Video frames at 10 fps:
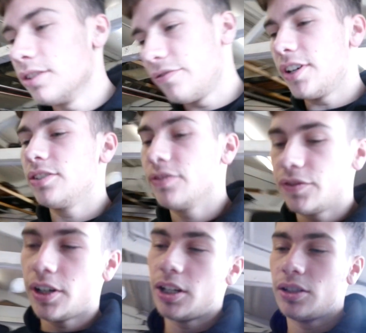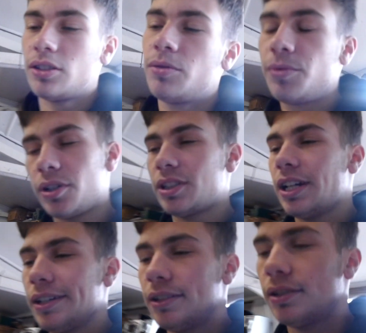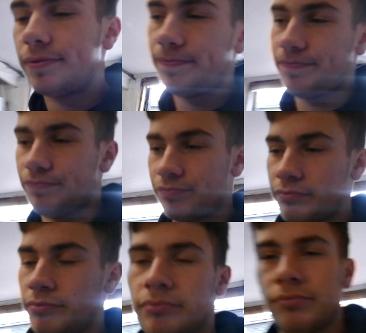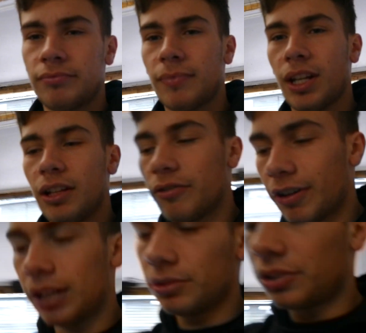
first thing first, we've got to take the rails